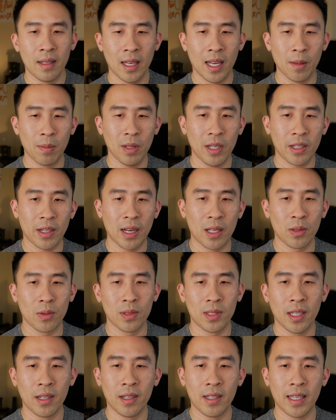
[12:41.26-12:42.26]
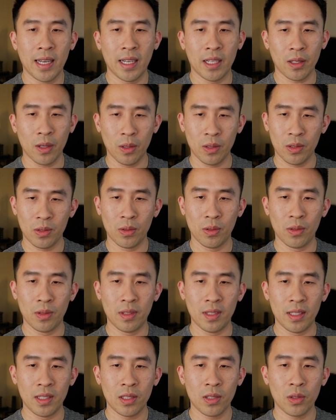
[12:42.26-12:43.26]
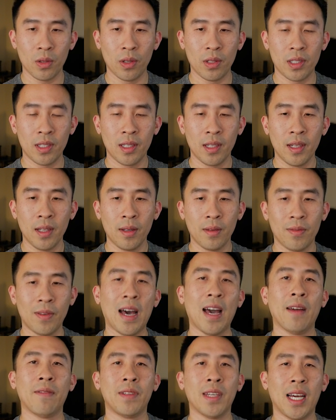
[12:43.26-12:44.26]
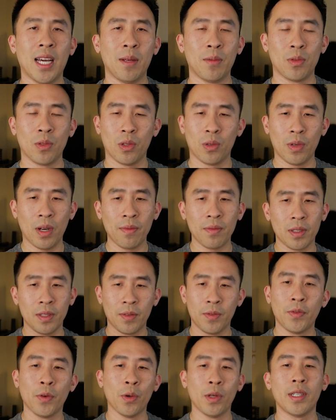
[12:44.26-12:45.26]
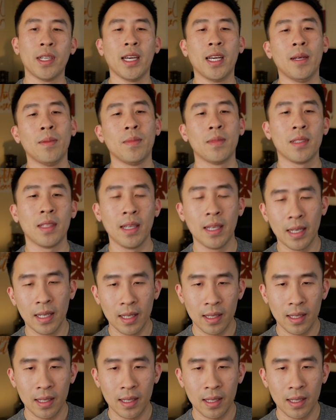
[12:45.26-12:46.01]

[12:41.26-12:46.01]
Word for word: uh, playgrounds will tell you that it goes through the search five times or roughly four times.